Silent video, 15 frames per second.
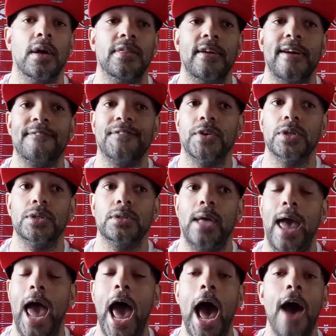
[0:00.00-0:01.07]
That first
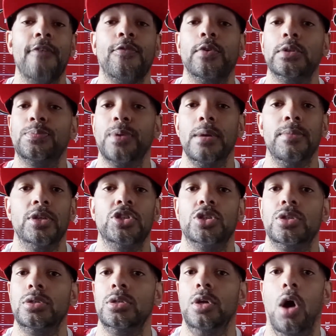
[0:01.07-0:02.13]
half was pretty
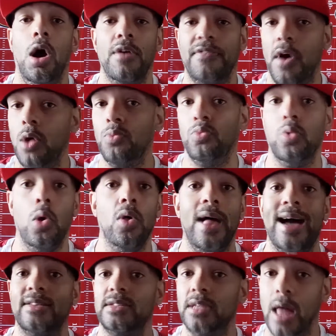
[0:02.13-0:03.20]
much Goff on
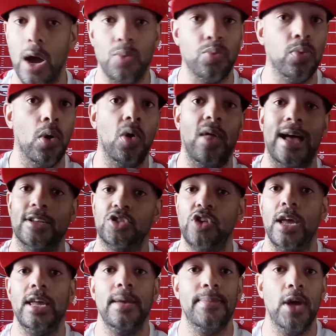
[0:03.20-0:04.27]
rollouts, a lot of rollouts,
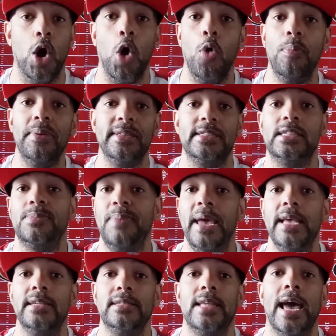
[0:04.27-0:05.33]
trying to give him an open
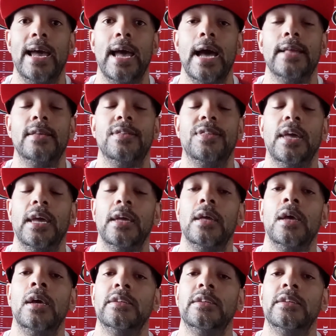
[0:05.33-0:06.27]
space, that kind of thing.